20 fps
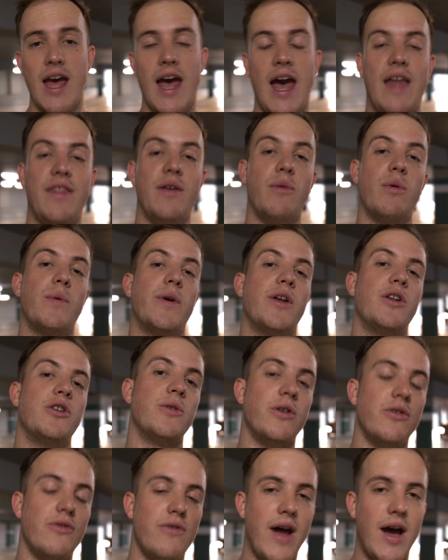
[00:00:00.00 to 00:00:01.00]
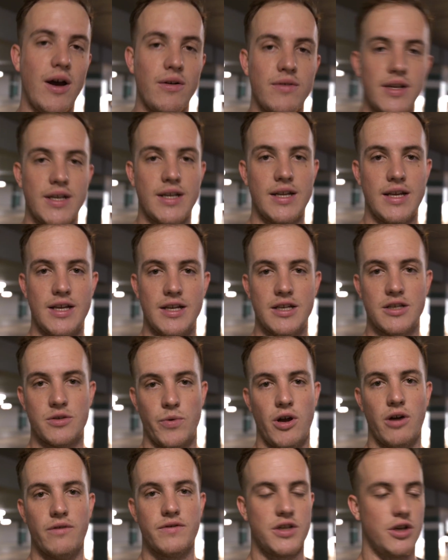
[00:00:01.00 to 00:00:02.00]
And then what we're gonna do around it is
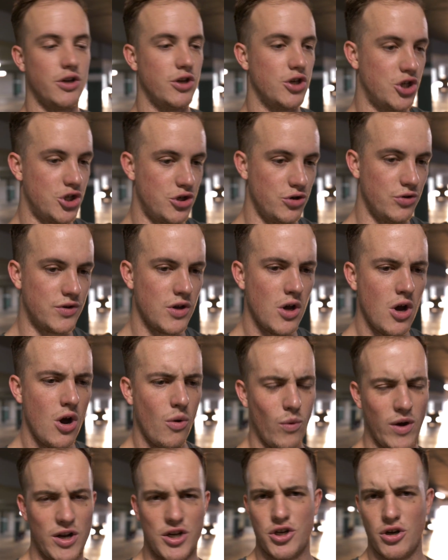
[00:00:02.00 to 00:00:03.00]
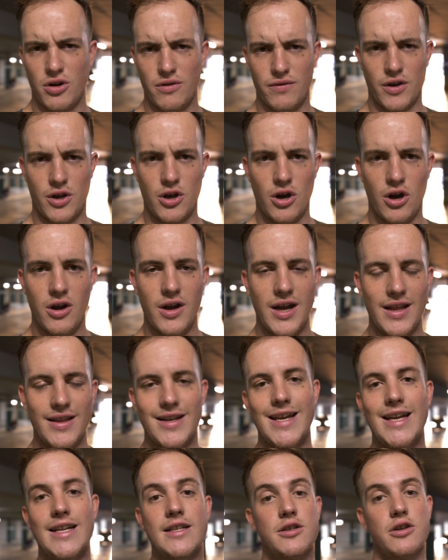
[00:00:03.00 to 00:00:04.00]
we're obviously gonna shoot one shot of the car and
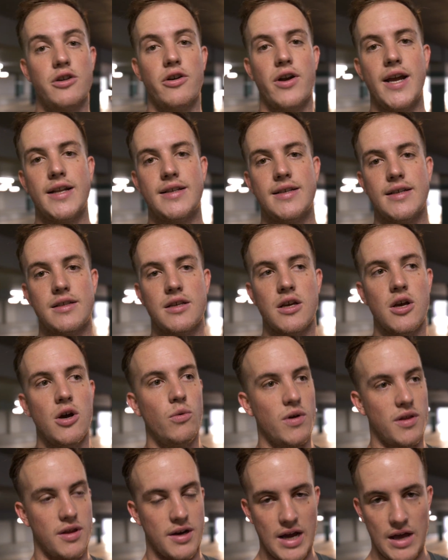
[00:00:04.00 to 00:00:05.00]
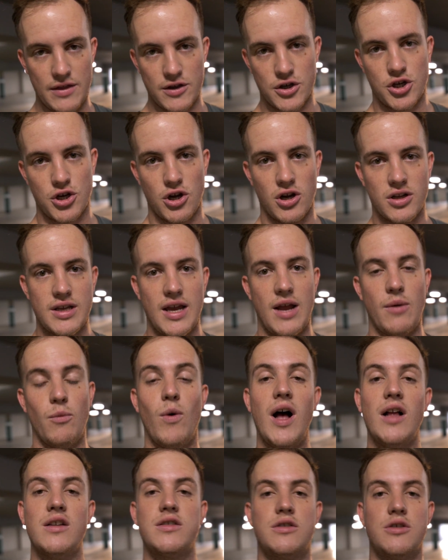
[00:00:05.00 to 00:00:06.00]
then integrate it with another shot. And
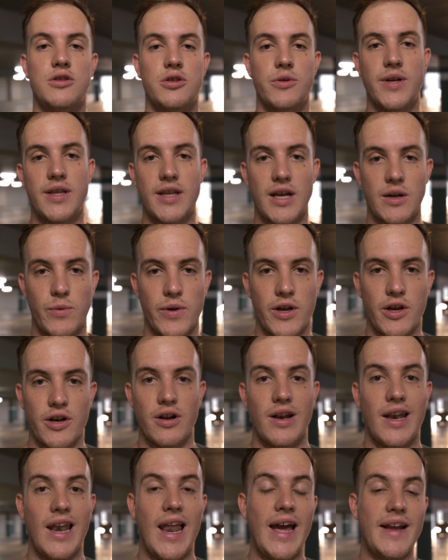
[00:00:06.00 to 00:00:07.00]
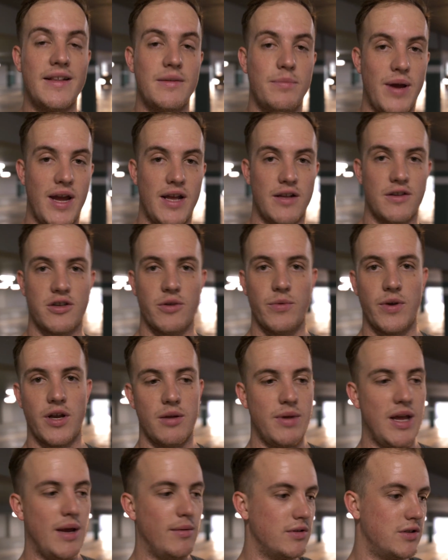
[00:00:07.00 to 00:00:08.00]
whilst doing that, we're gonna light paint. So we're
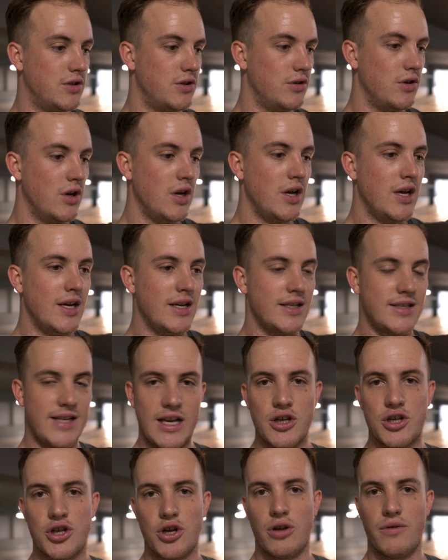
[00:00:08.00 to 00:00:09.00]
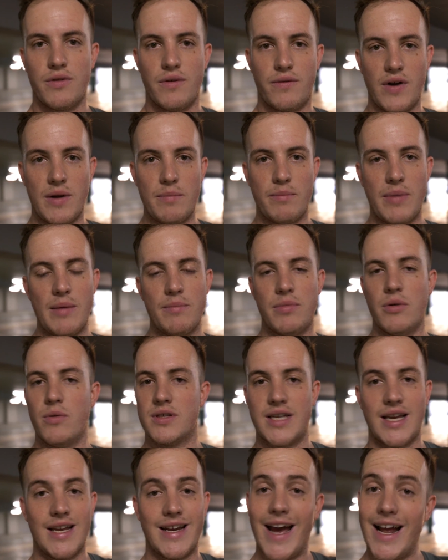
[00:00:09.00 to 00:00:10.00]
gonna be able to take a shot of the front bumper
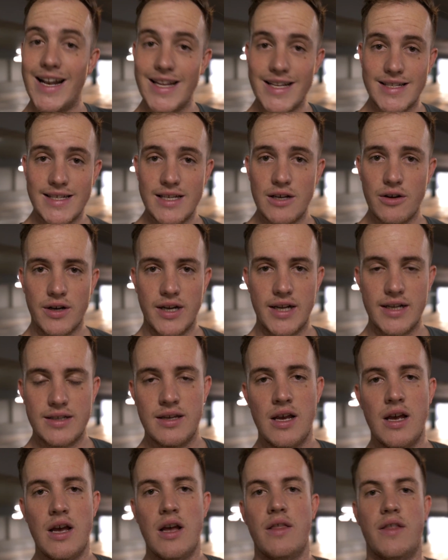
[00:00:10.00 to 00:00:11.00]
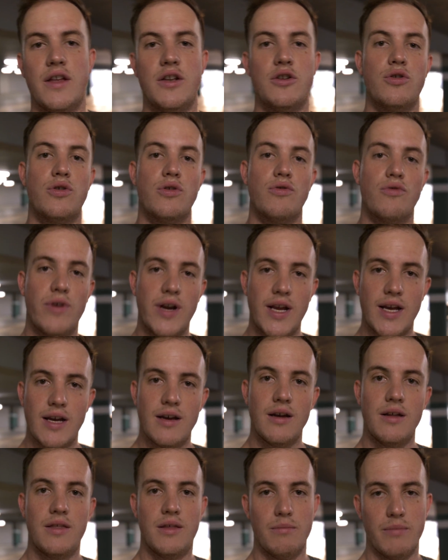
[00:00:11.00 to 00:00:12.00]
with say an LED on it, then do the
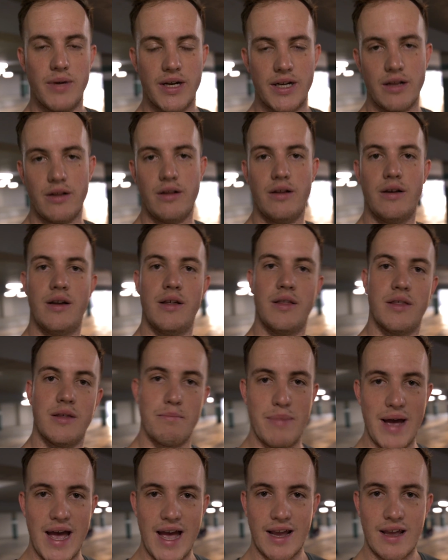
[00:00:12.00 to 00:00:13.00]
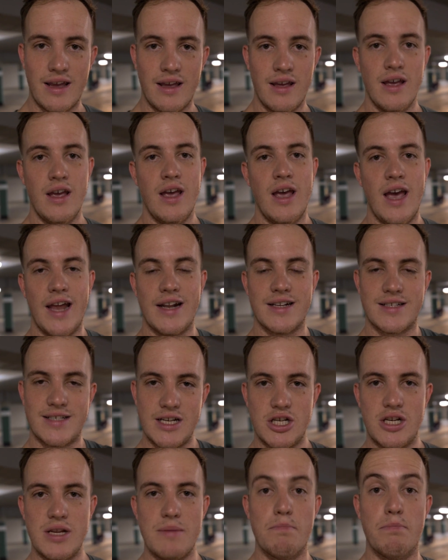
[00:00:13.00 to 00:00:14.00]
rear, the middle, the back, and
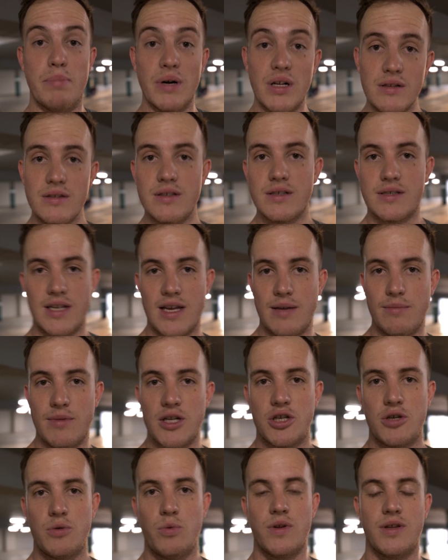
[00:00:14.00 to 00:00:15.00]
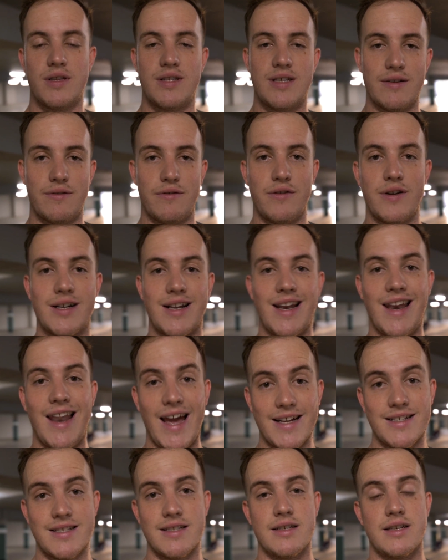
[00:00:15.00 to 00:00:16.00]
essentially build this image with different
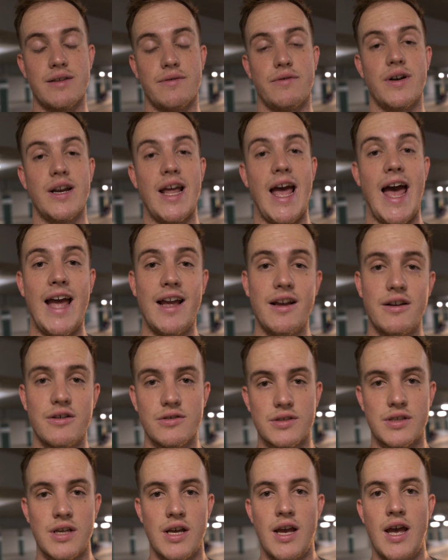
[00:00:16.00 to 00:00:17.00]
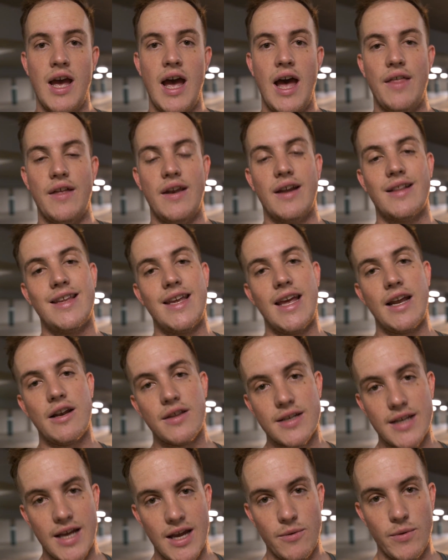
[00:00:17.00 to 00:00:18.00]
lights and different angles, and then at the end of
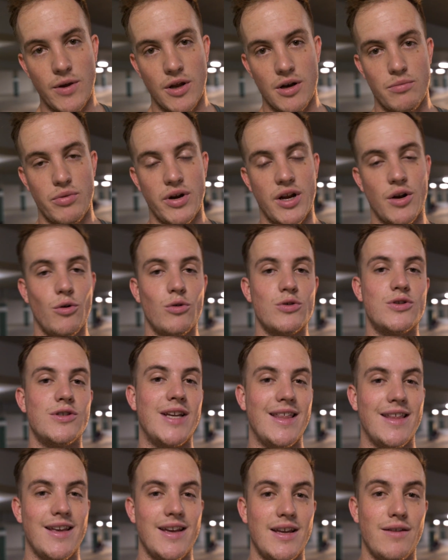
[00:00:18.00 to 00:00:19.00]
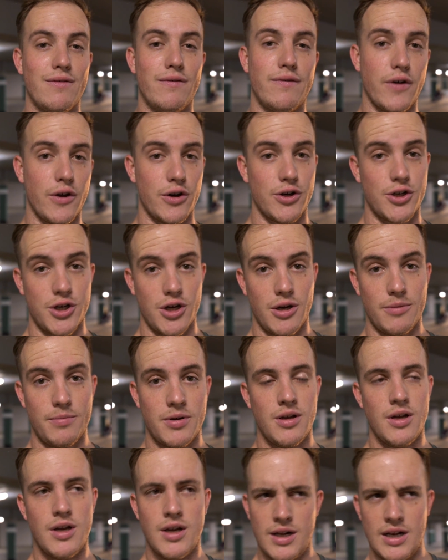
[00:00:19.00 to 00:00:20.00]
the day we're going to bring it all together in Photoshop.
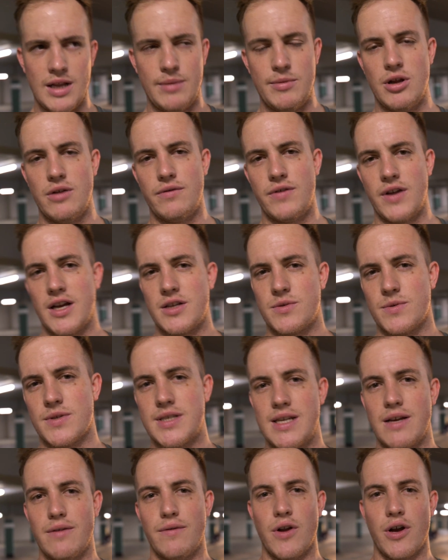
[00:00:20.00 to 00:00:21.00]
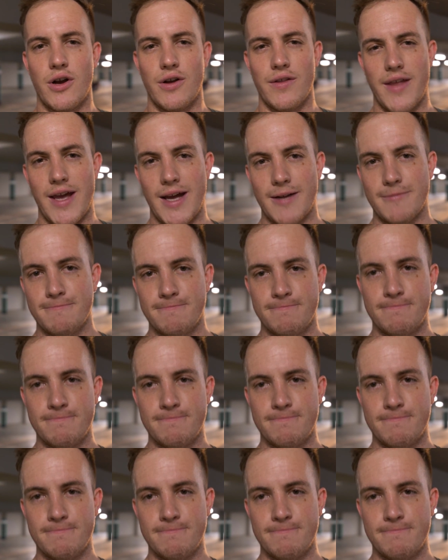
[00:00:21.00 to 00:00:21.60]
Let me know if you guys want to see a vlog on that.